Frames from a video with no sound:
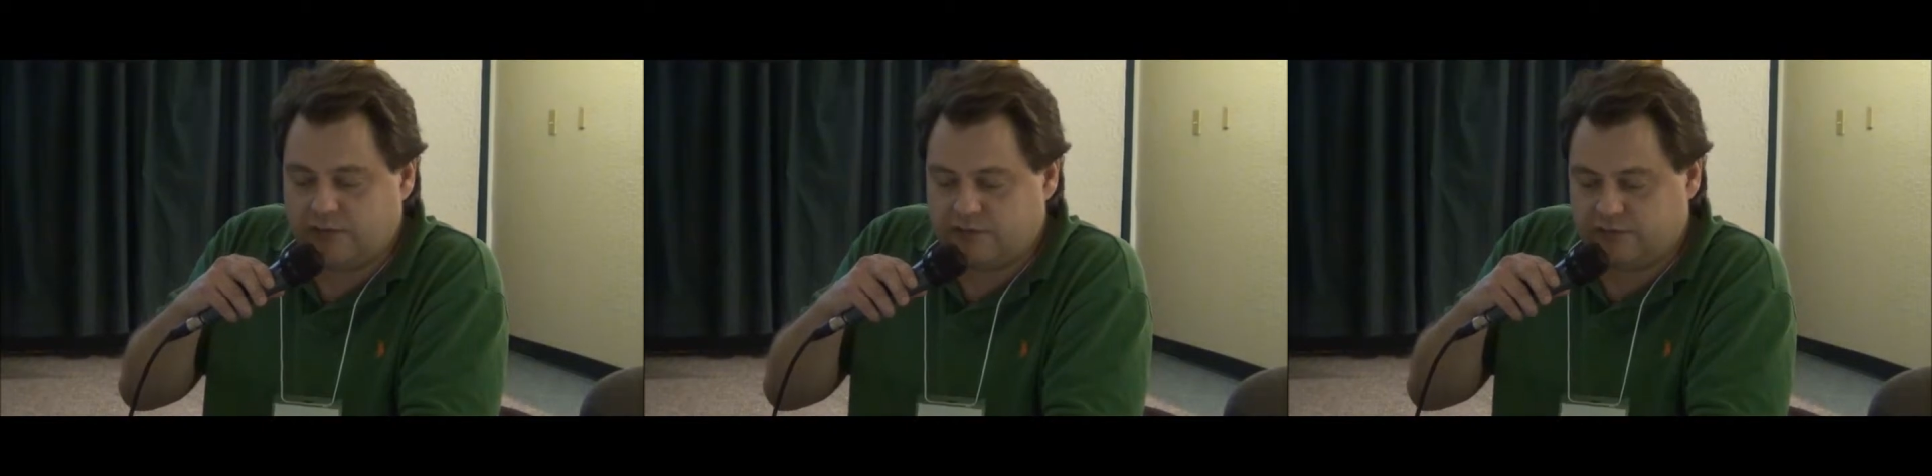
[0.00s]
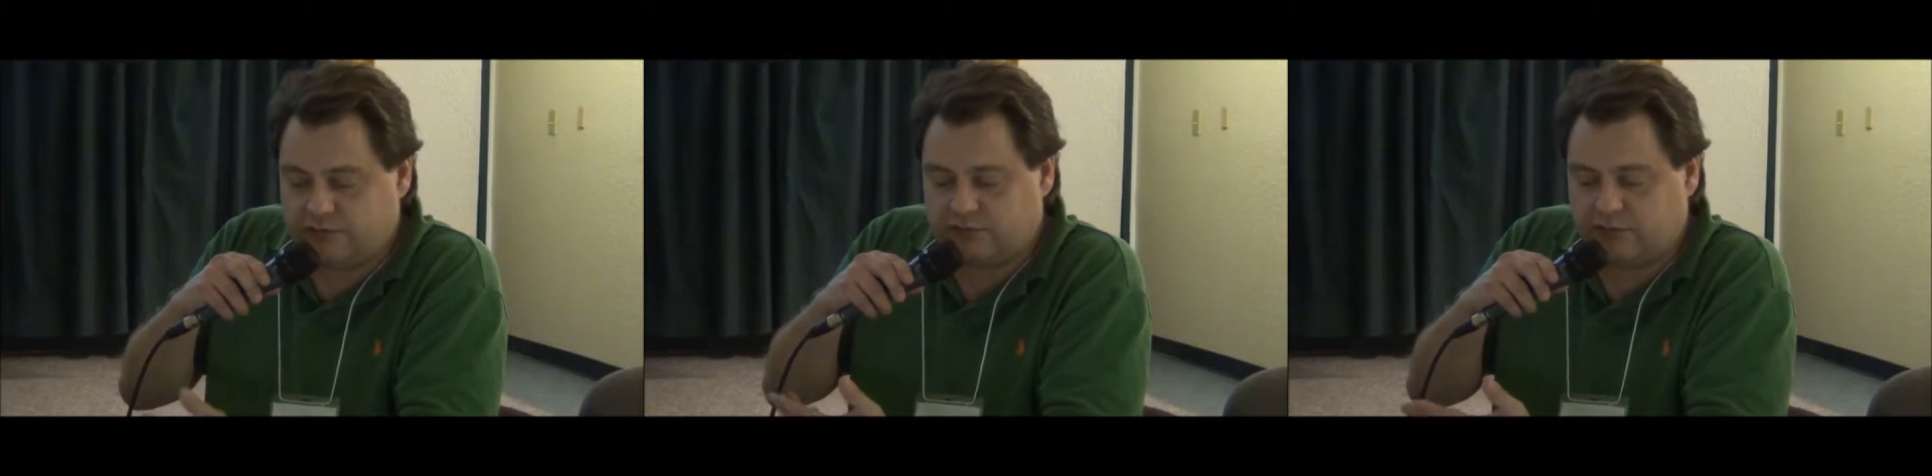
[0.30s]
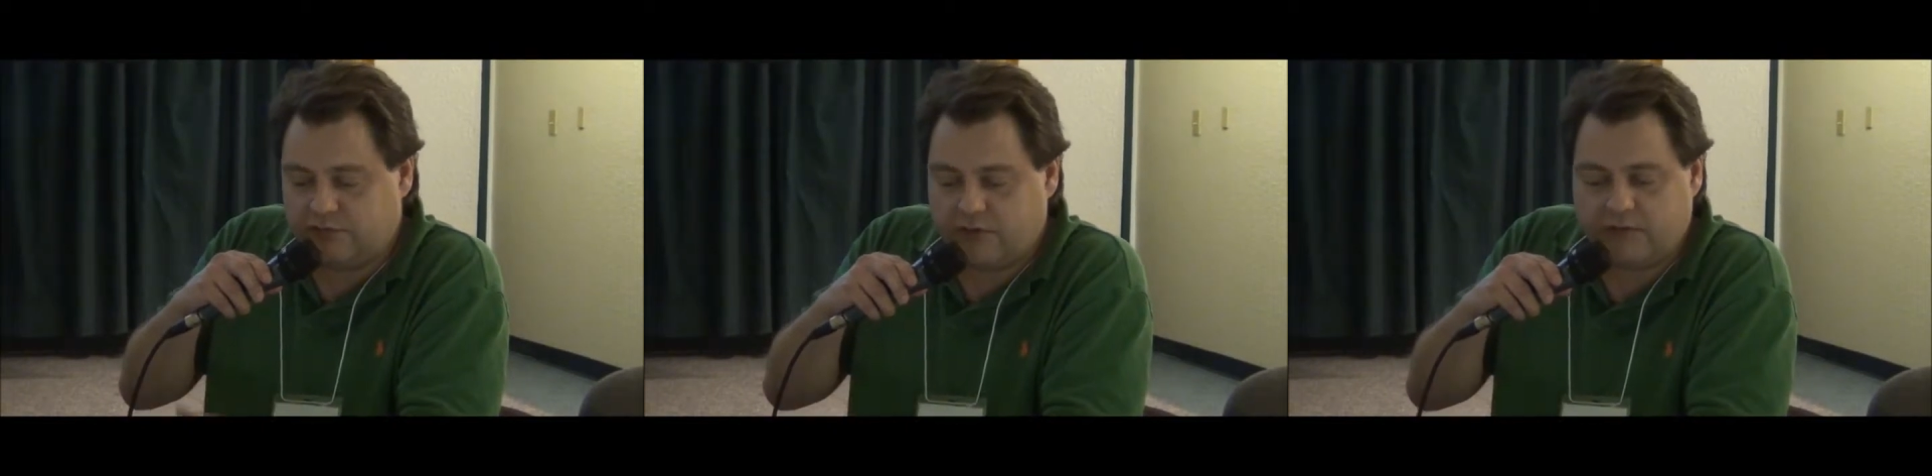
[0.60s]
which was the
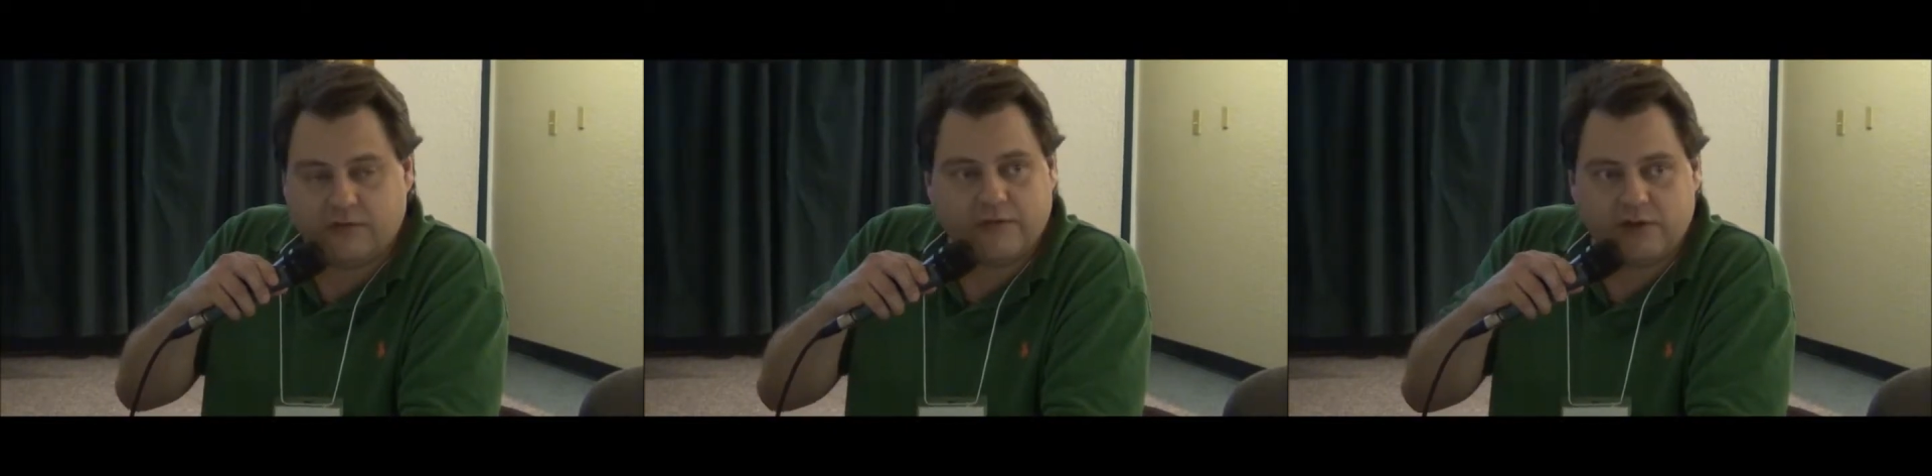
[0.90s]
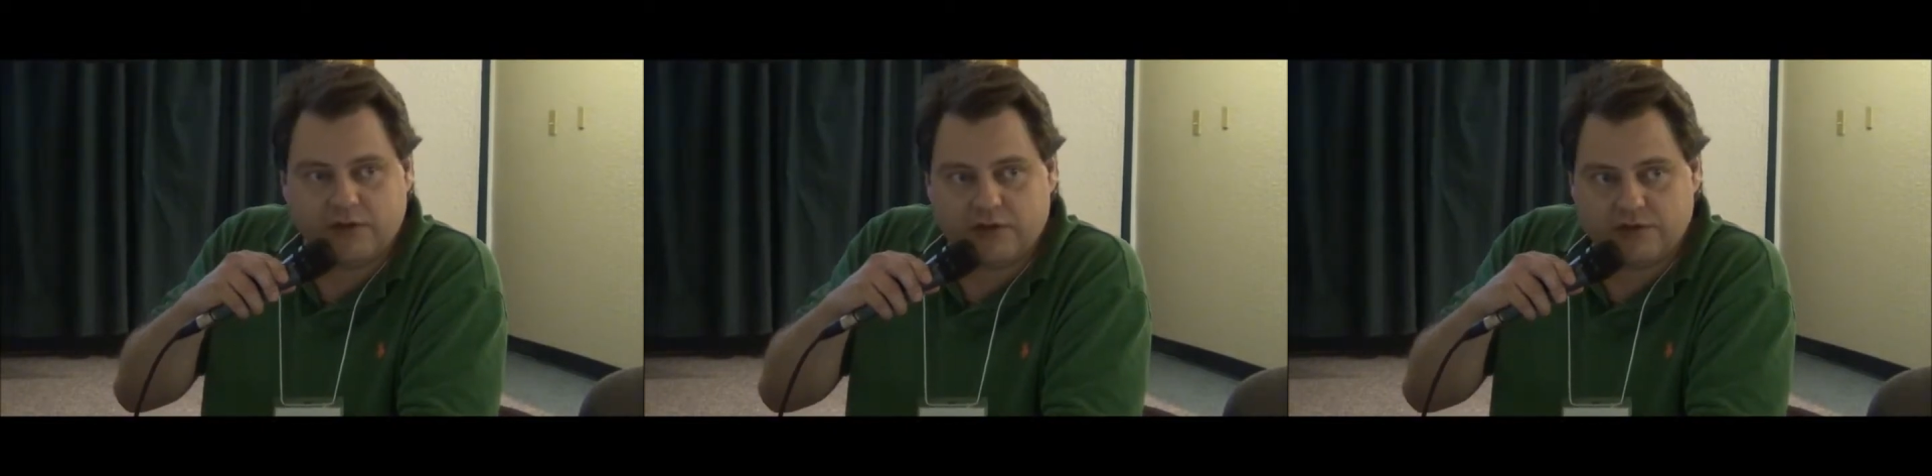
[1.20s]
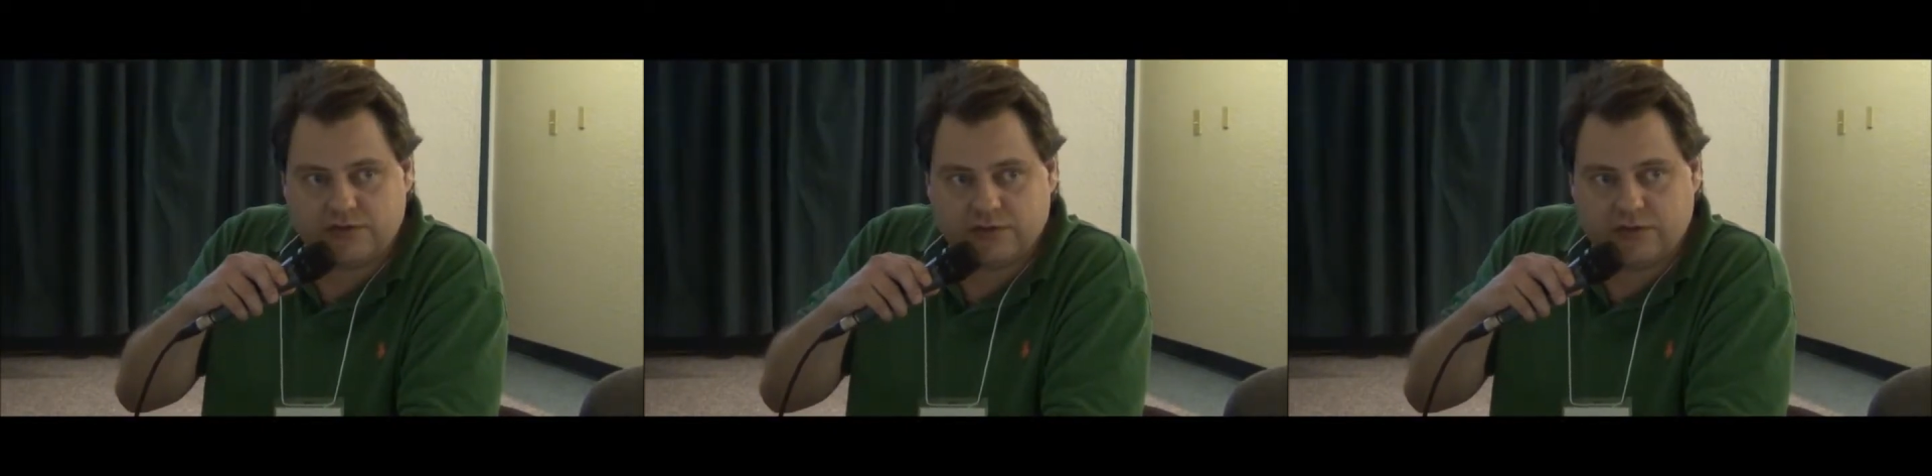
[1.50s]
Survey of Living
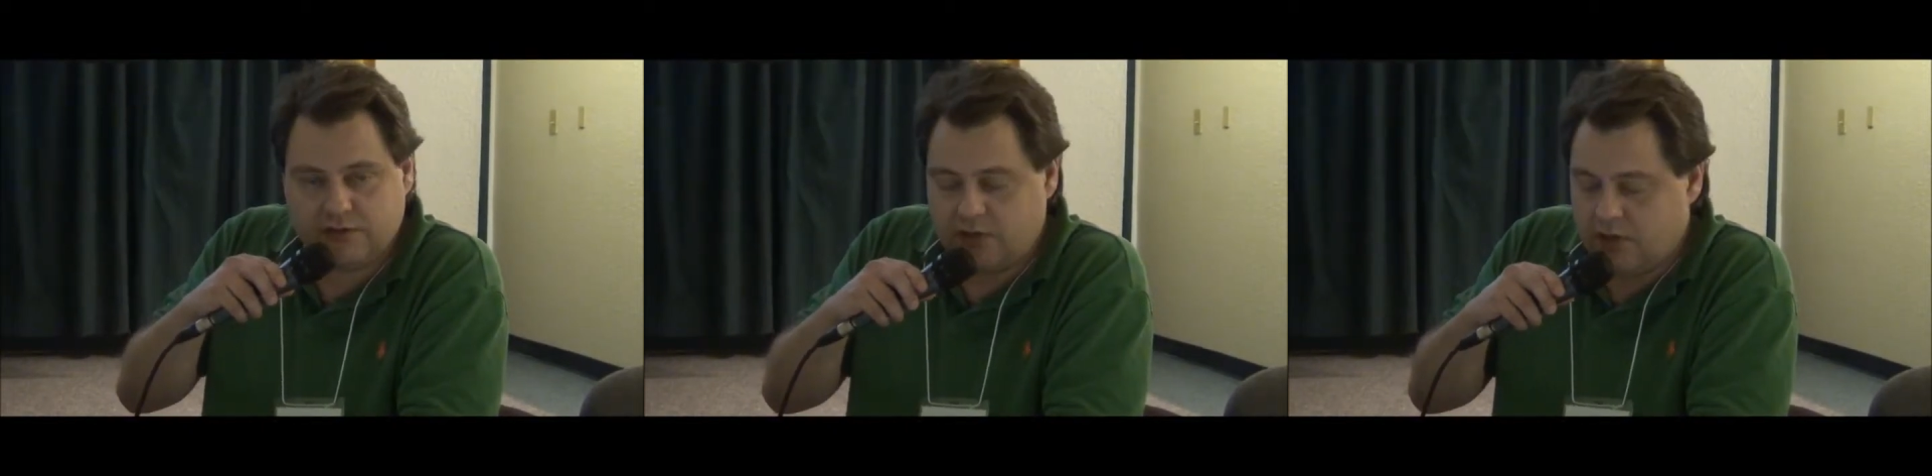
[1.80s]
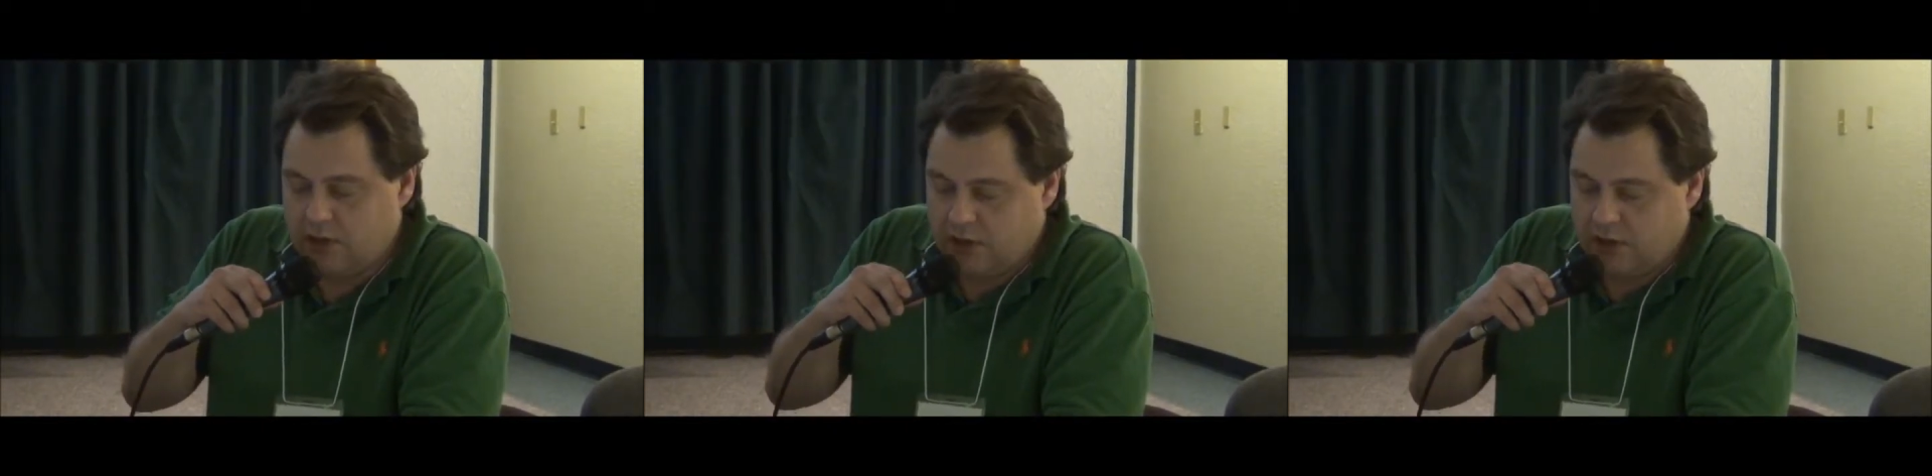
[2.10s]
Conditions in